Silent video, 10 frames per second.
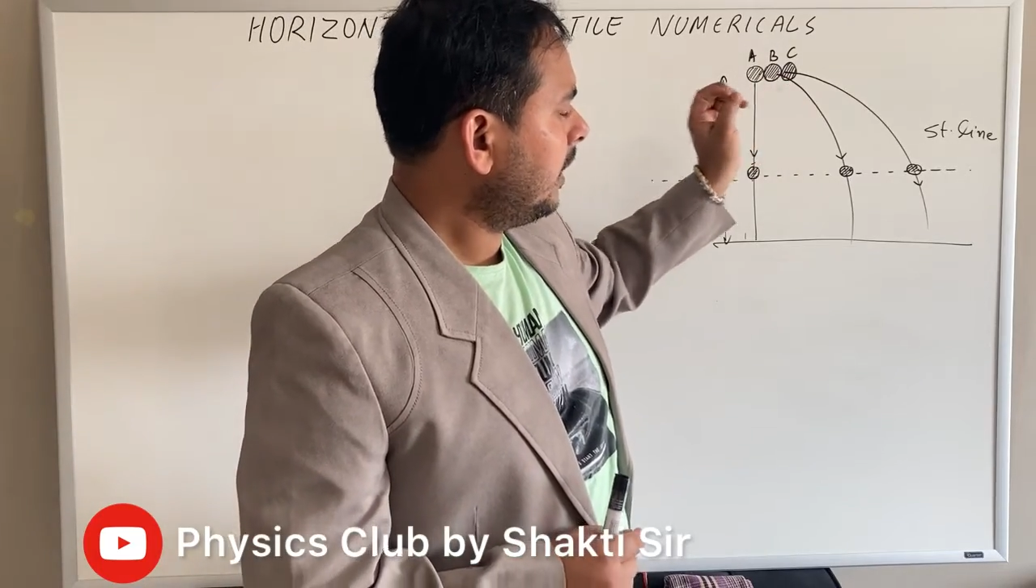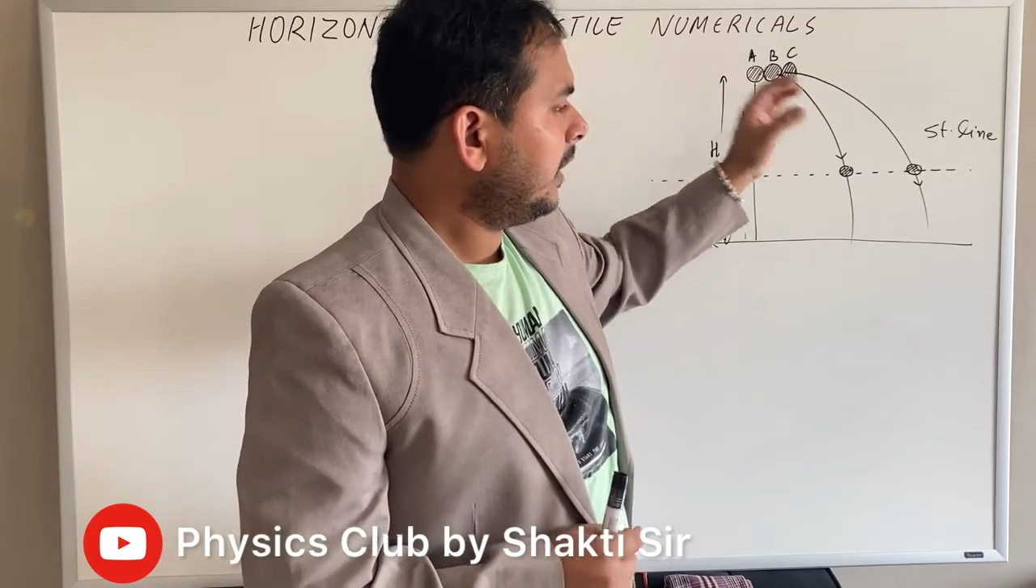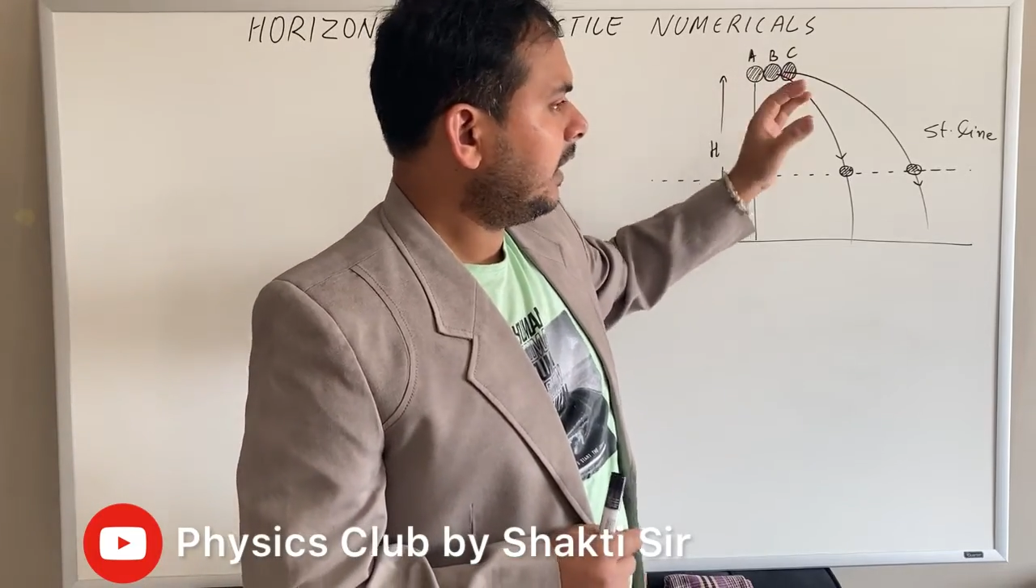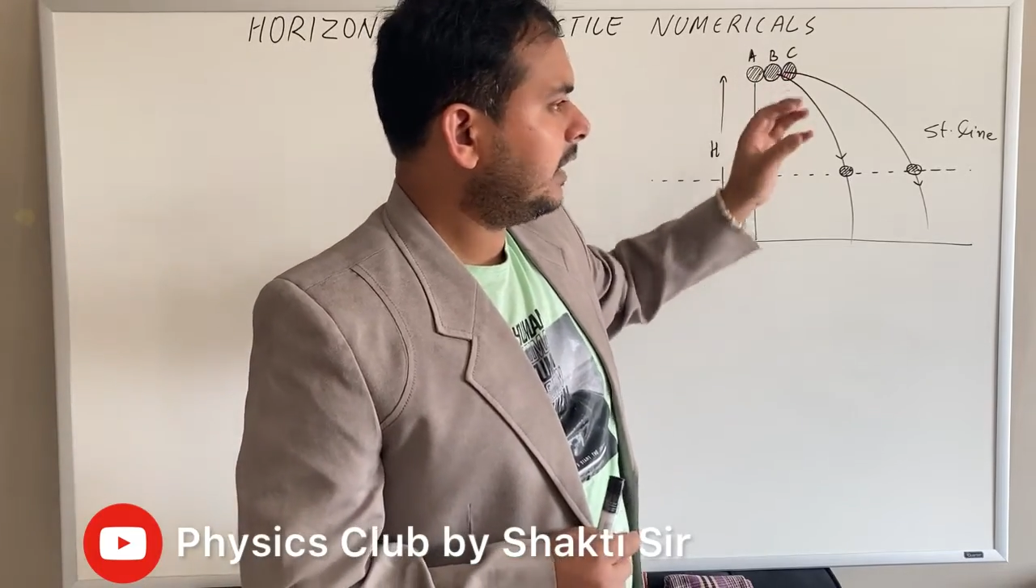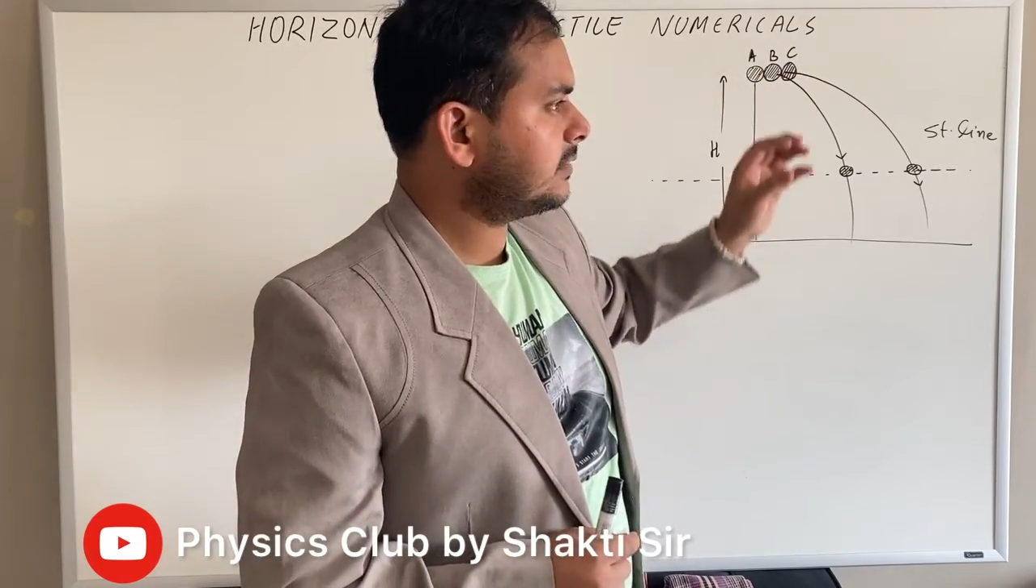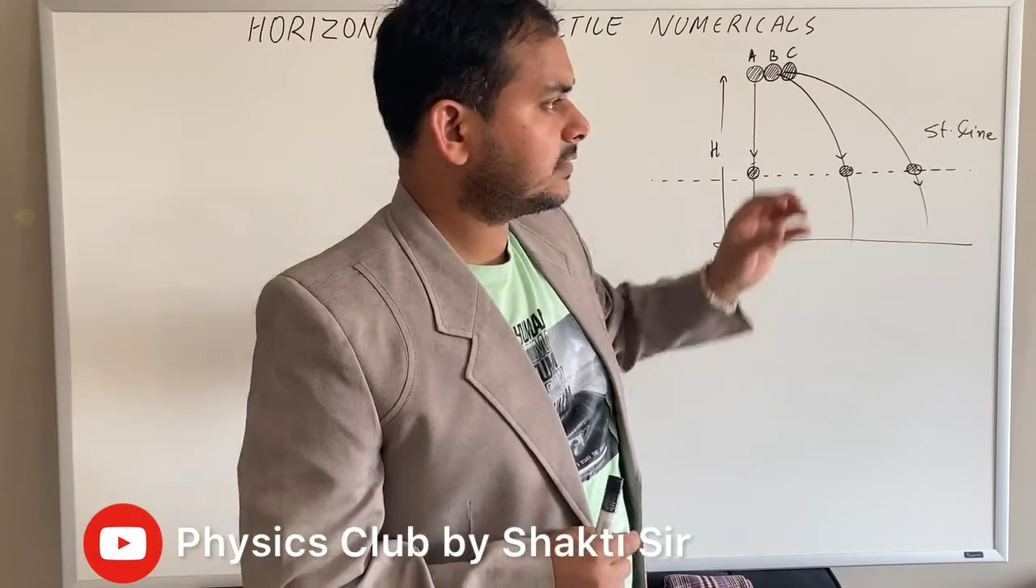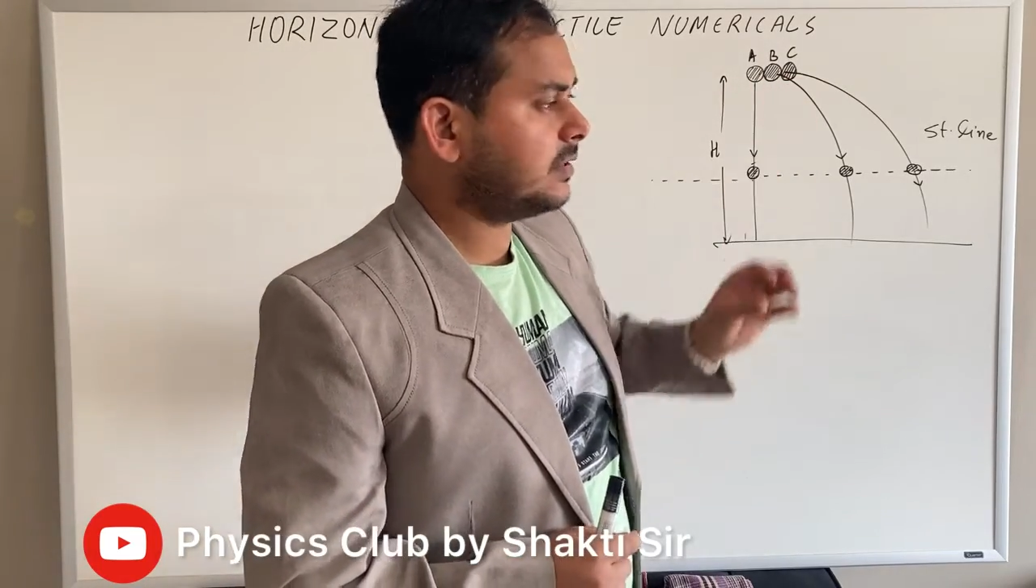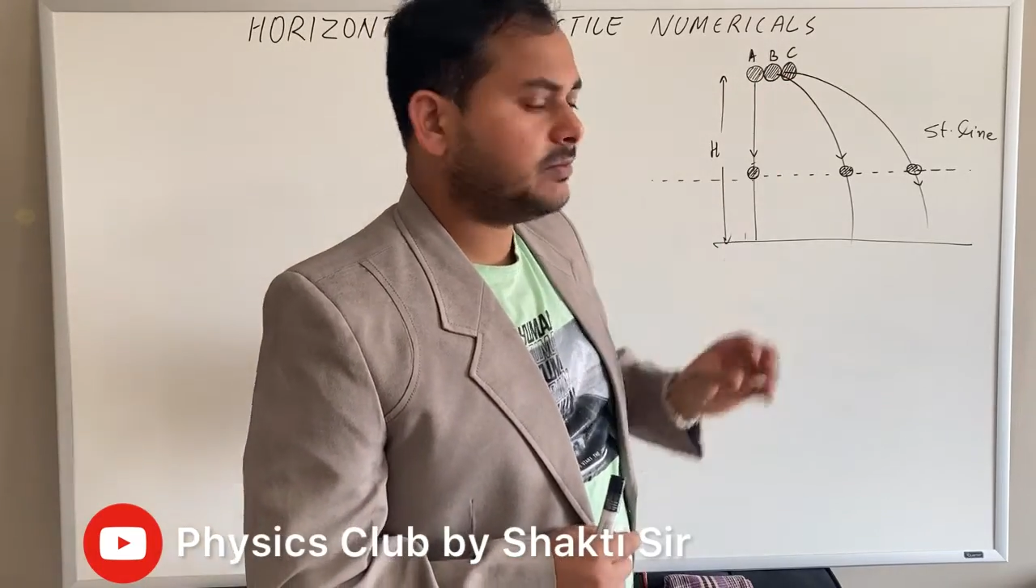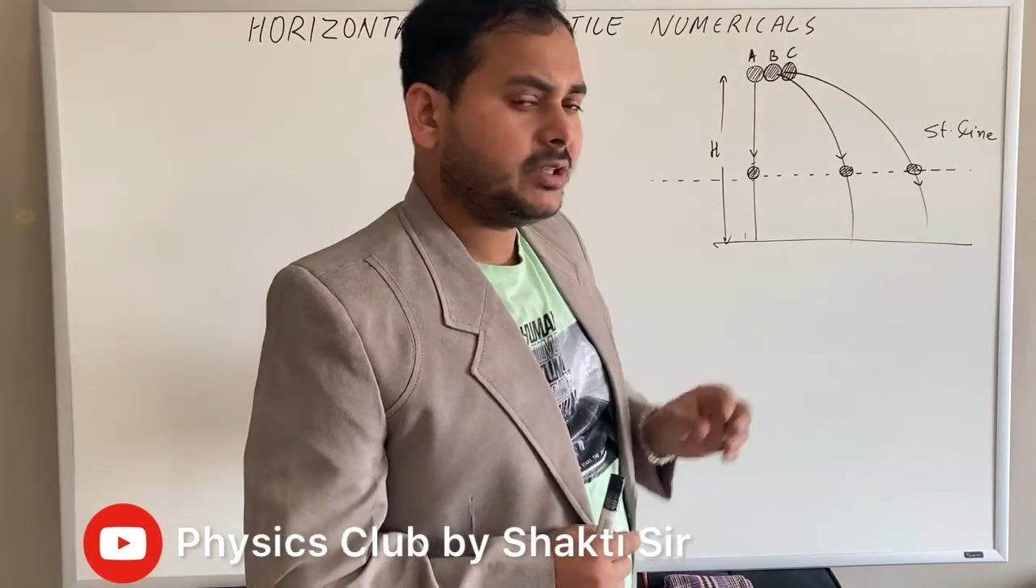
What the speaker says: has some